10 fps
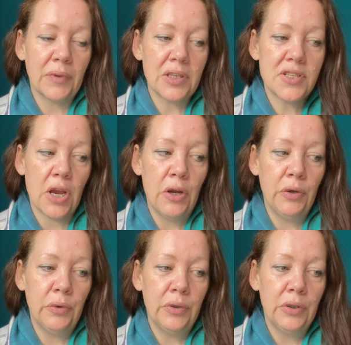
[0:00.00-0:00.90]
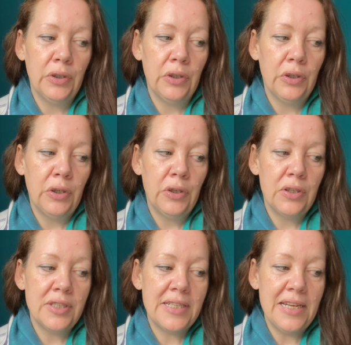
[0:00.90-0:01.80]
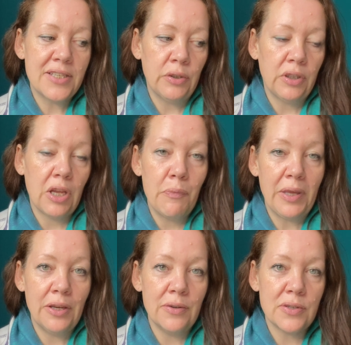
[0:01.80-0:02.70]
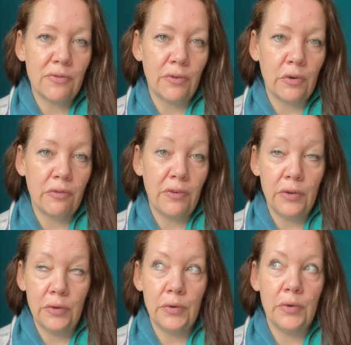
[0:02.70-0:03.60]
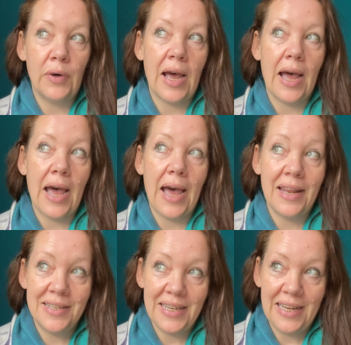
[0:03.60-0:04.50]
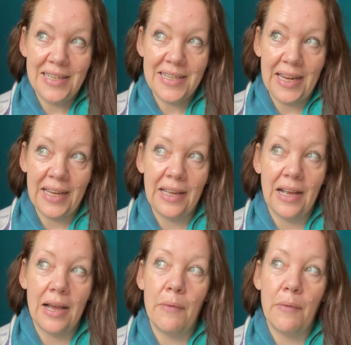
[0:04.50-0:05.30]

So diesel can be used for fuel and heating,